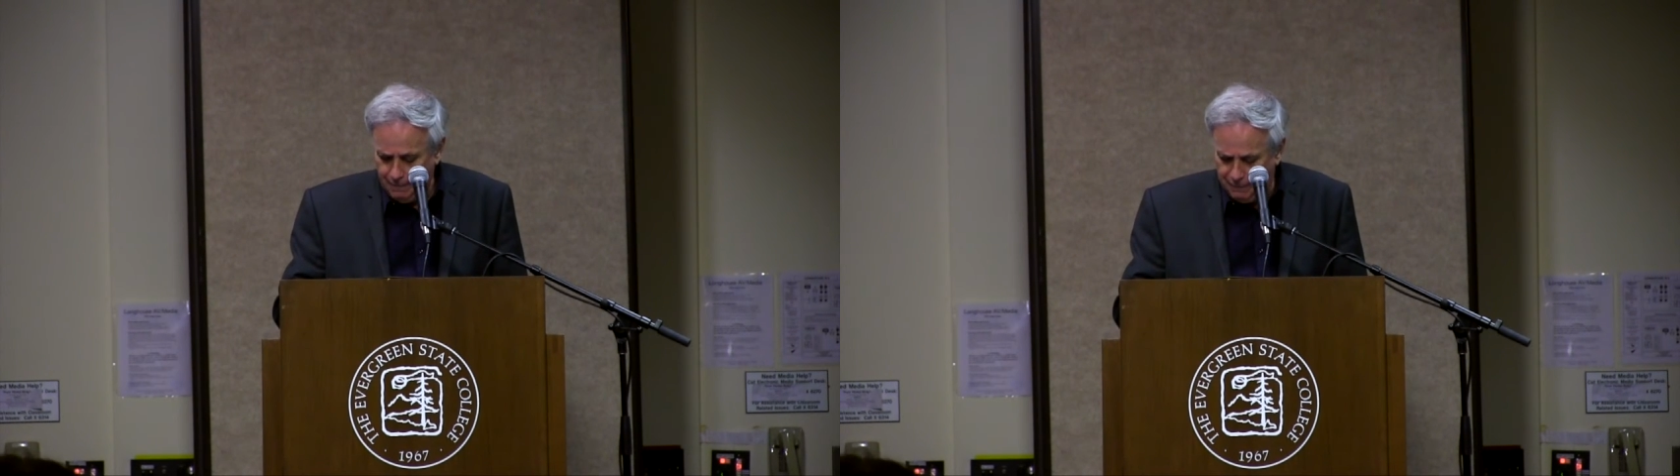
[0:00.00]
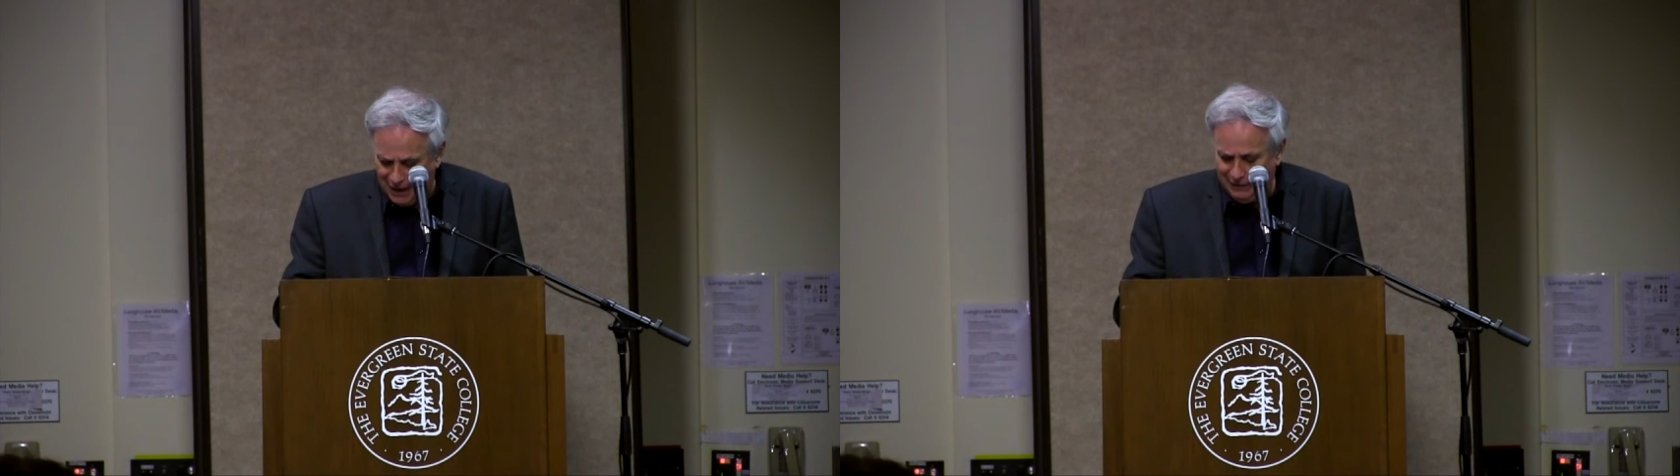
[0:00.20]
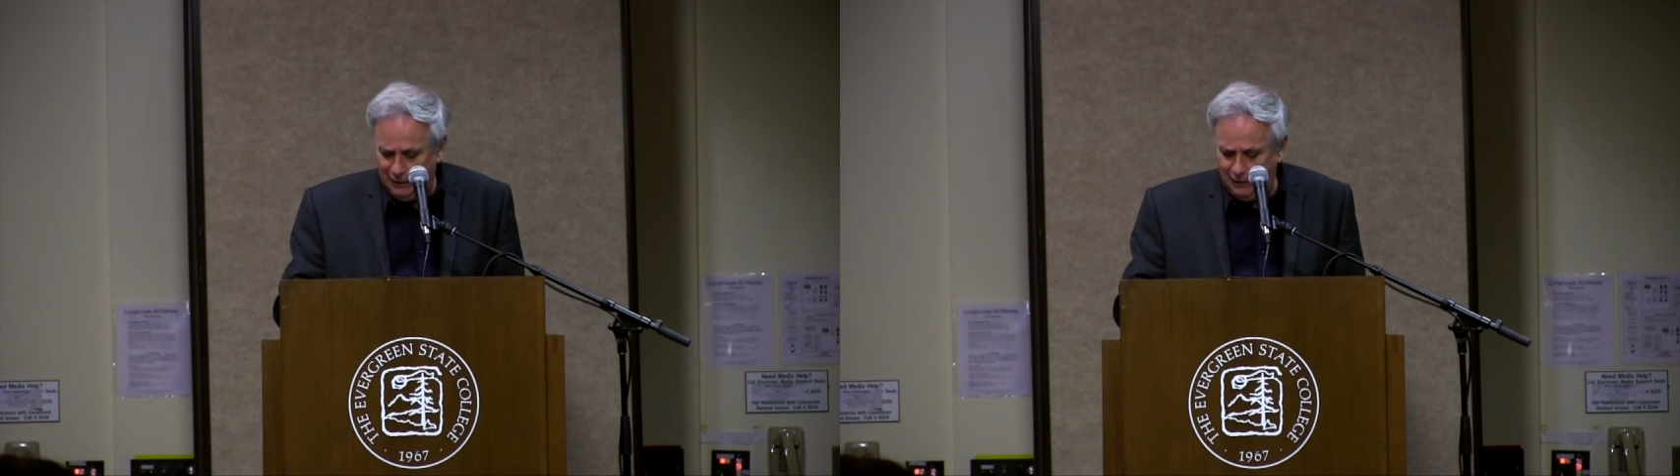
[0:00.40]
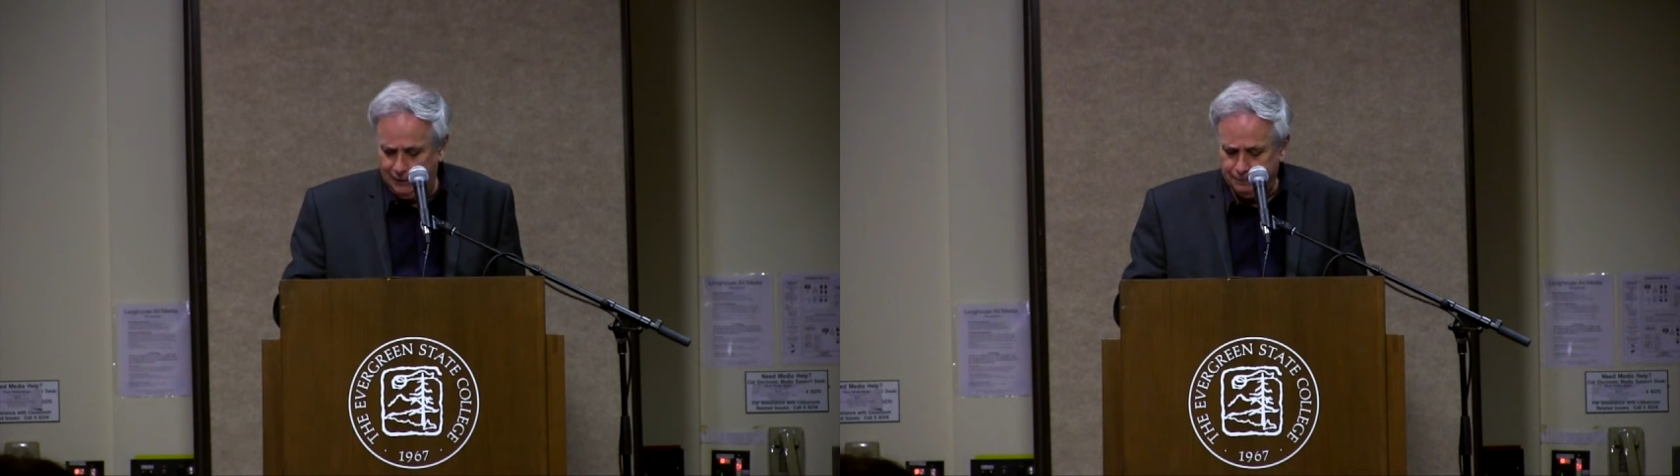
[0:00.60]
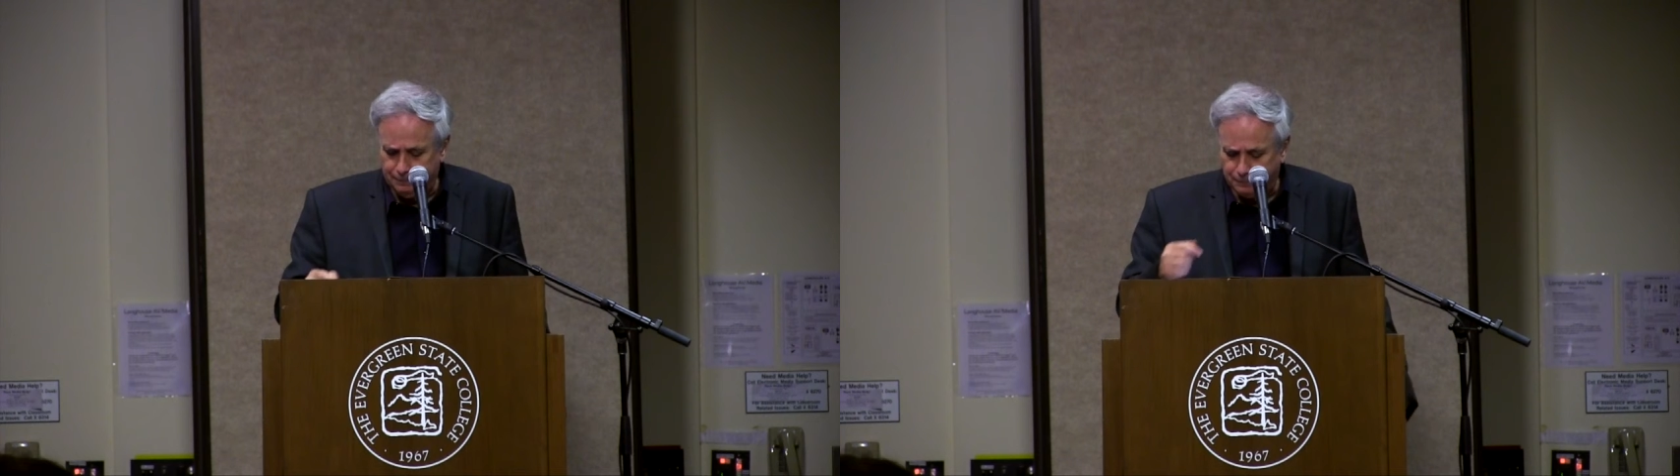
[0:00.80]

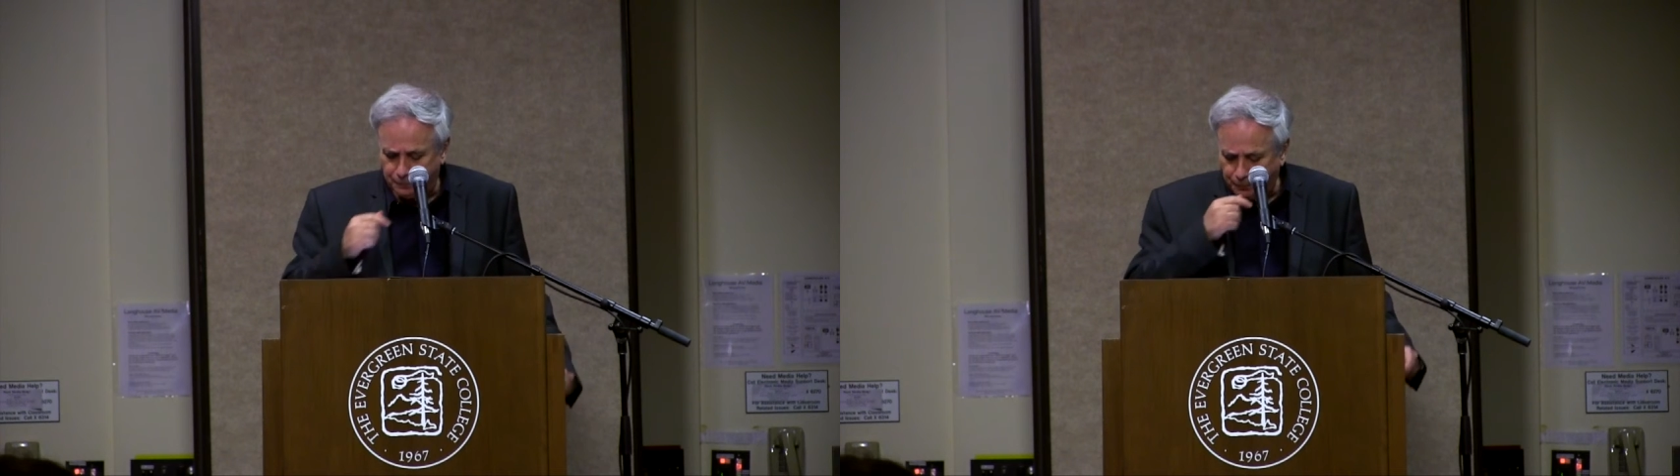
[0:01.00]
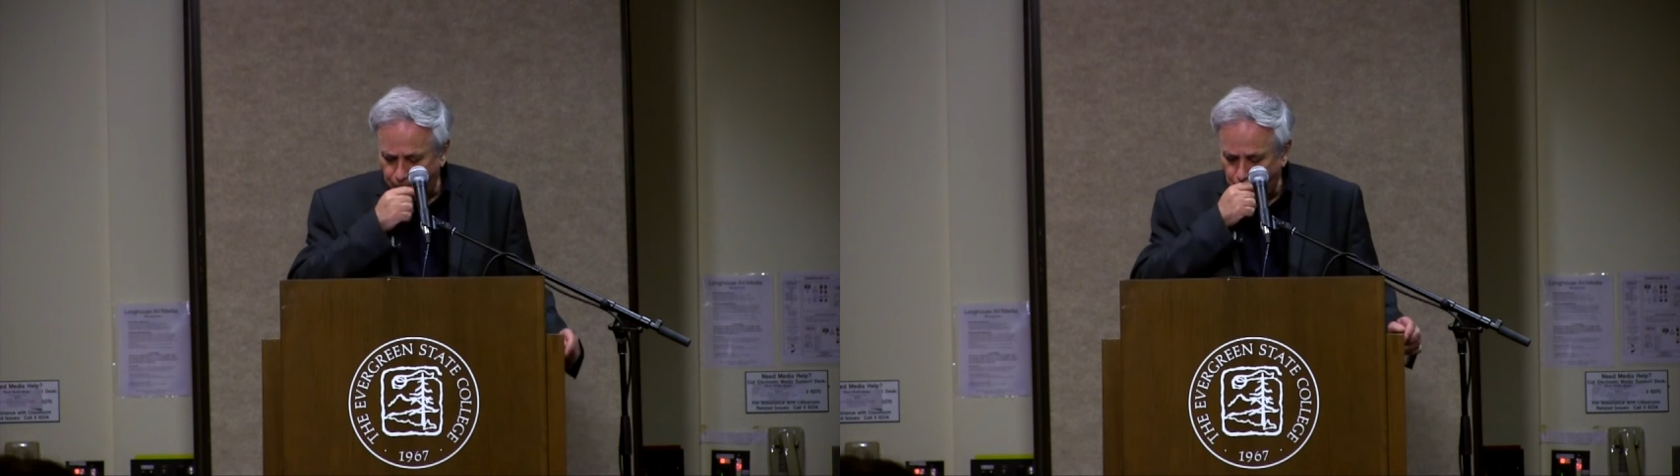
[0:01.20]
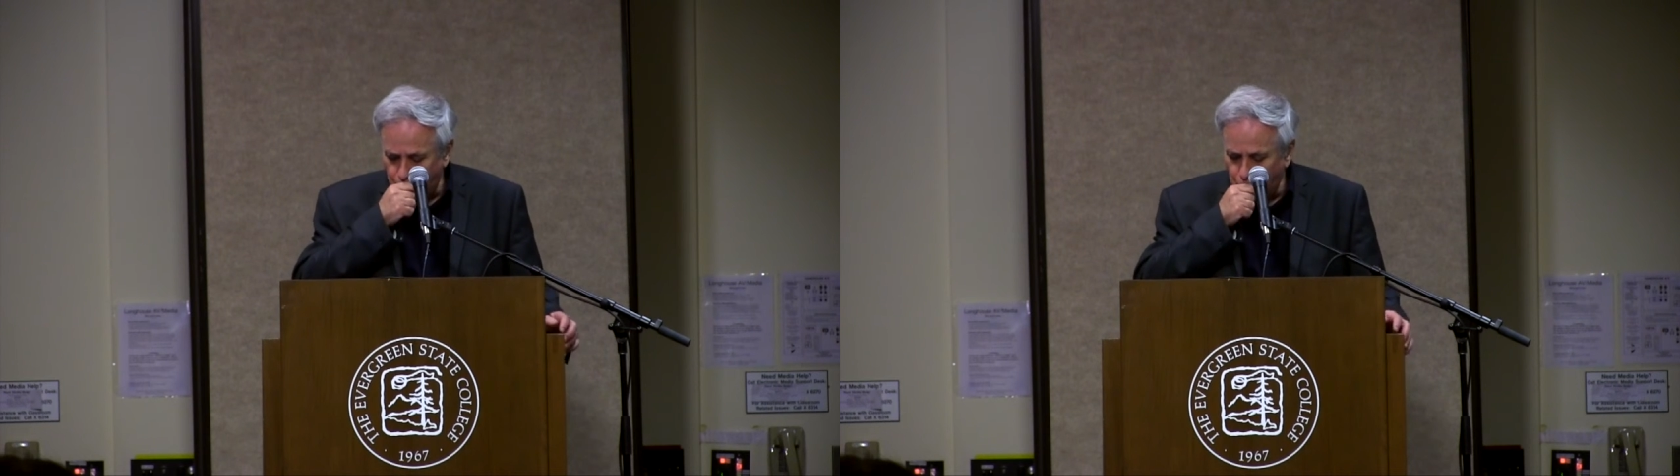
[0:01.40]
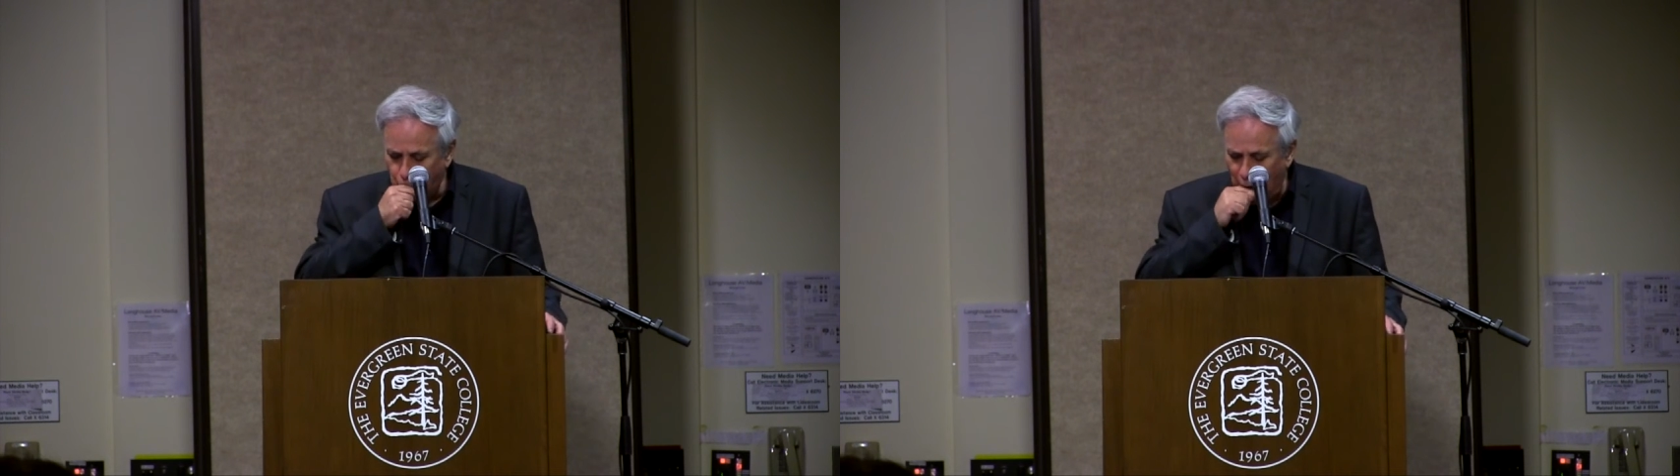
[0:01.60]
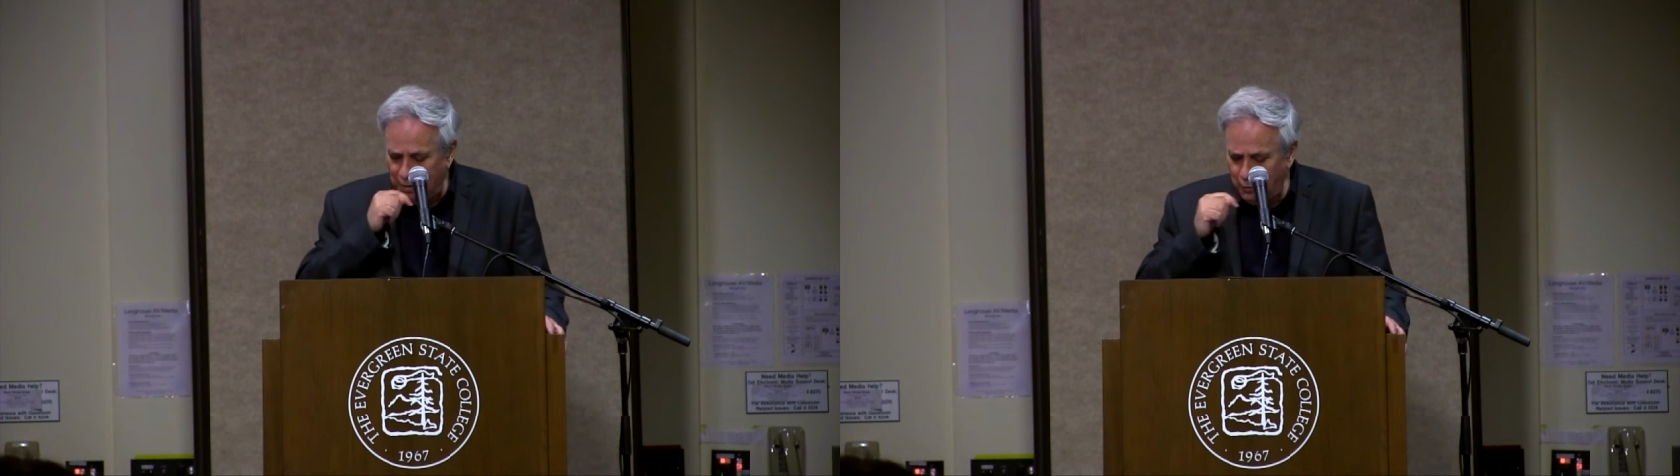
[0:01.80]
Finally, and